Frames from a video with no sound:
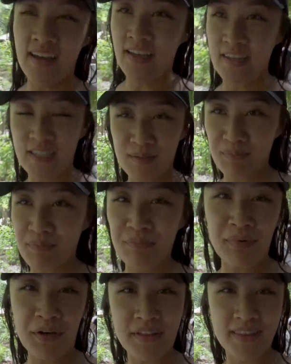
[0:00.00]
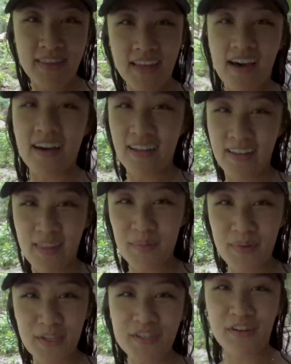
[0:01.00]
it's put the
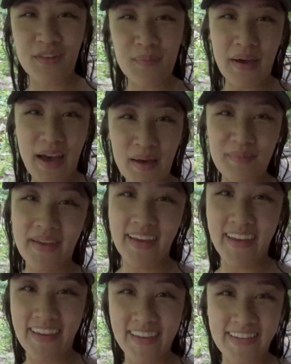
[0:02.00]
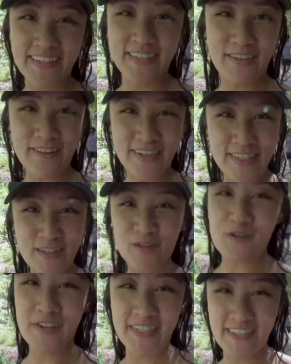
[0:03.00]
beach on the map and it's a crazy
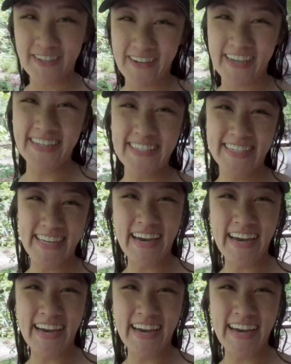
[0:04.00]
tourist location